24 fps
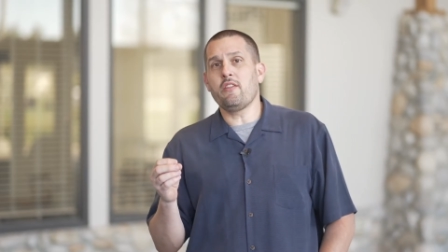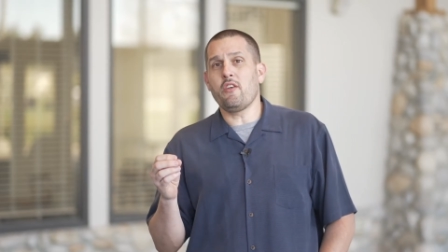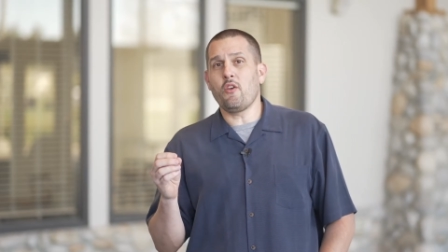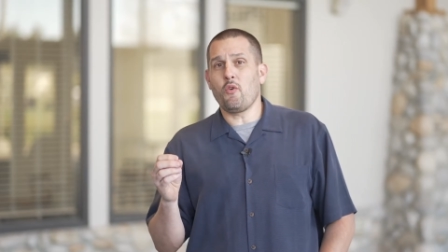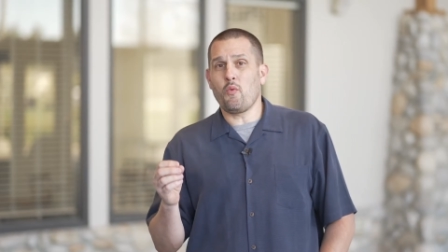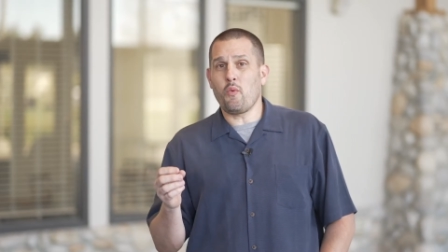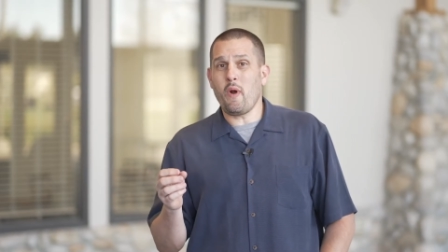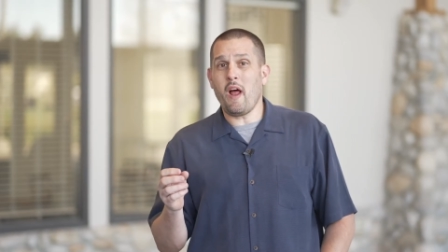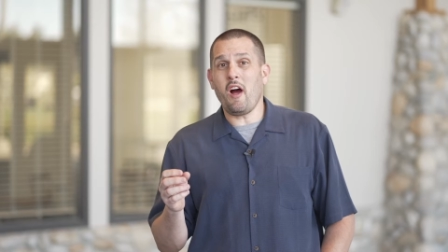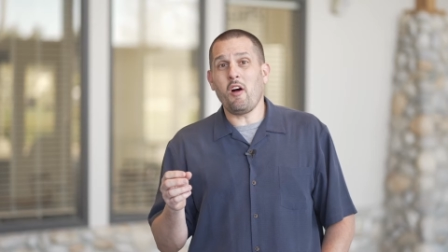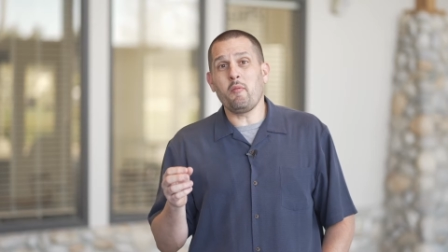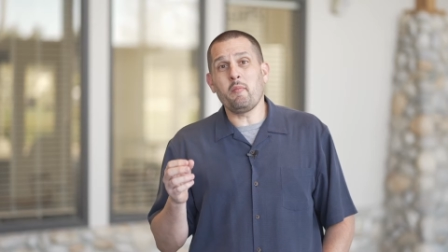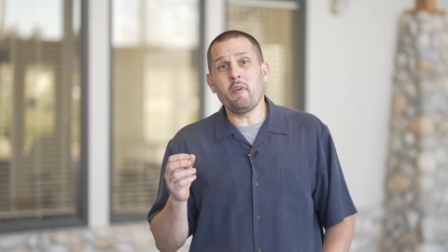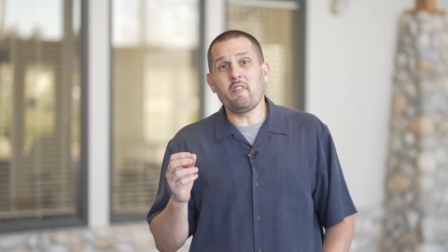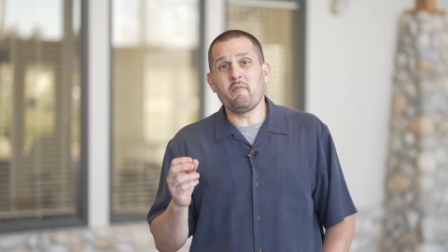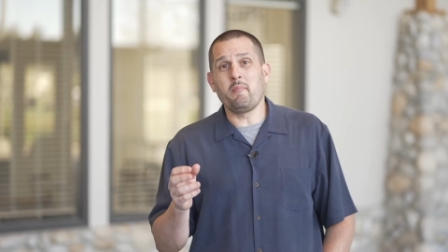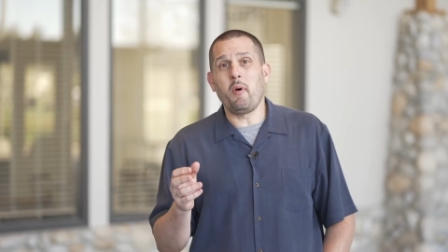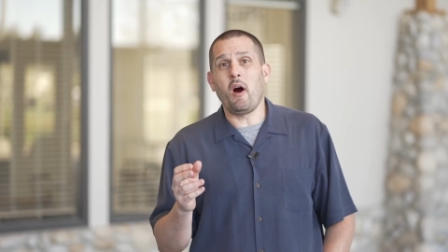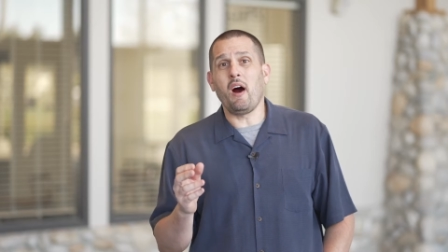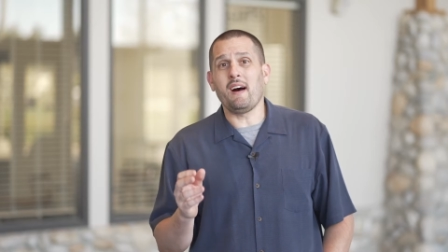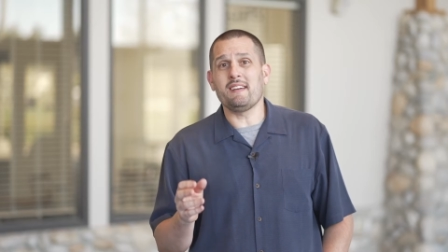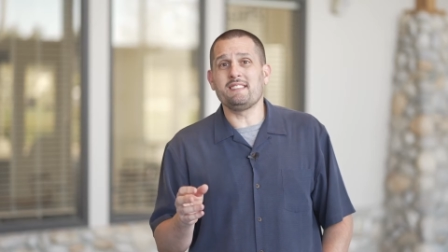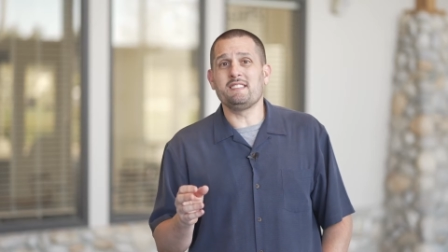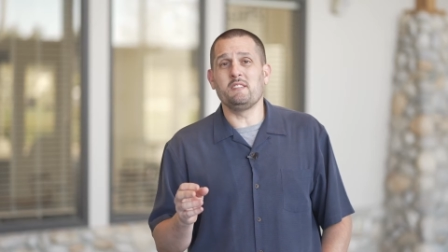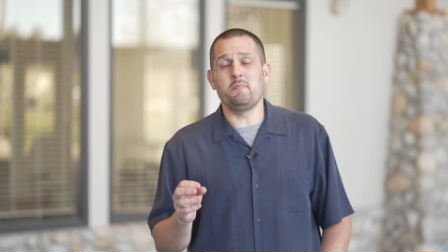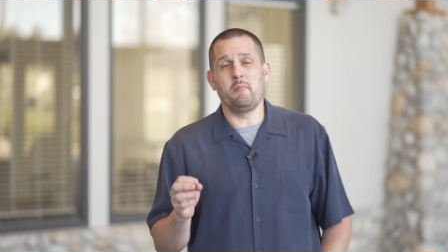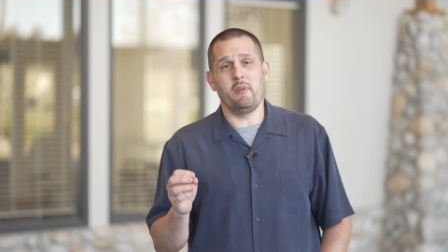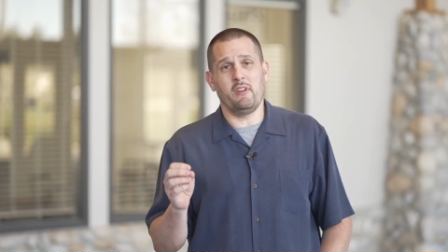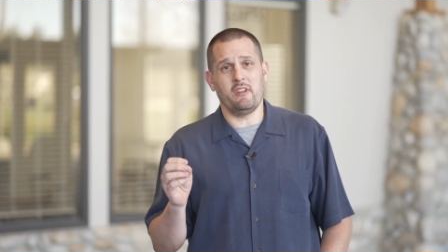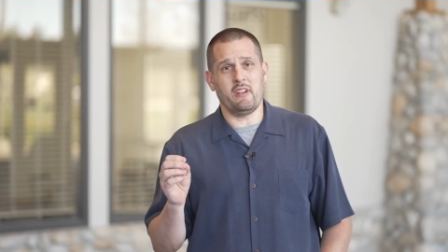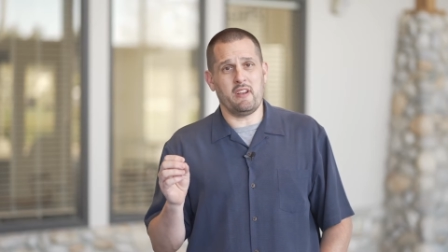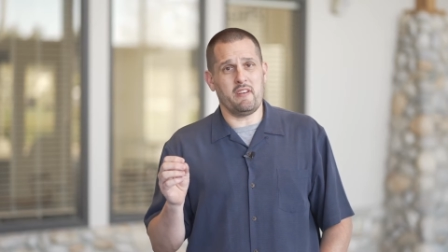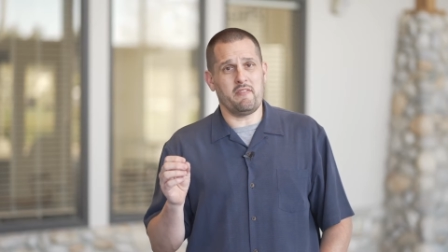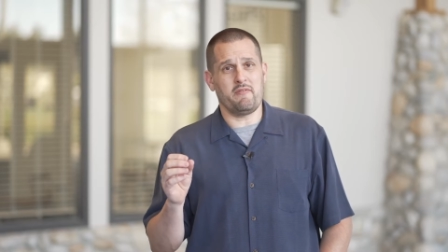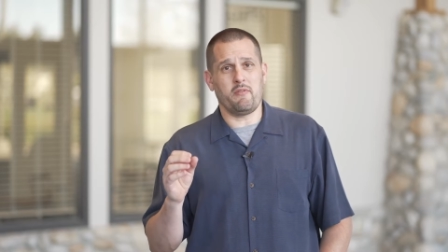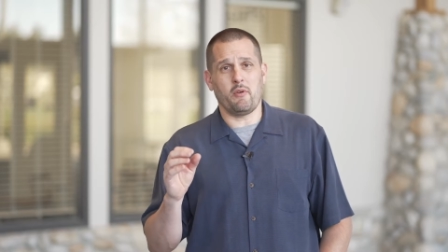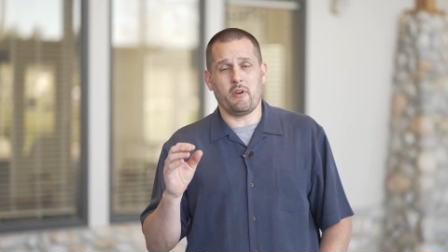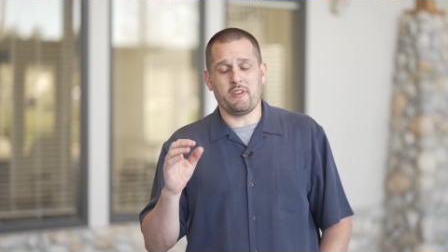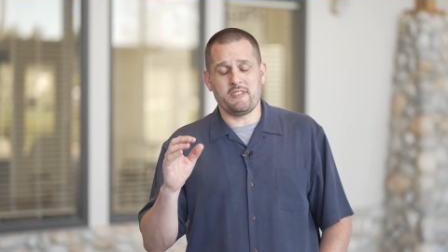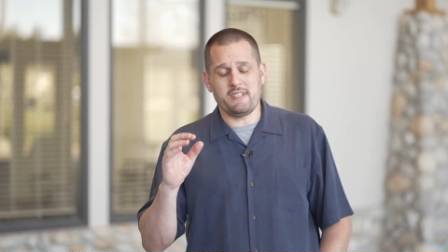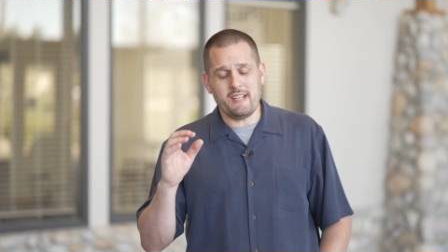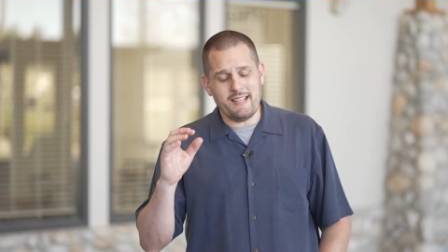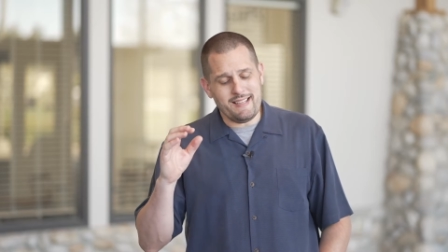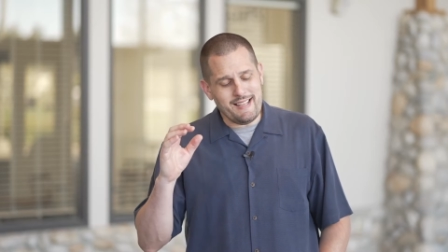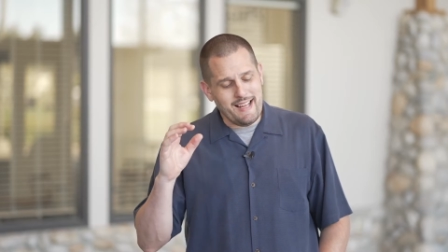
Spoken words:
the realm of possibility for us.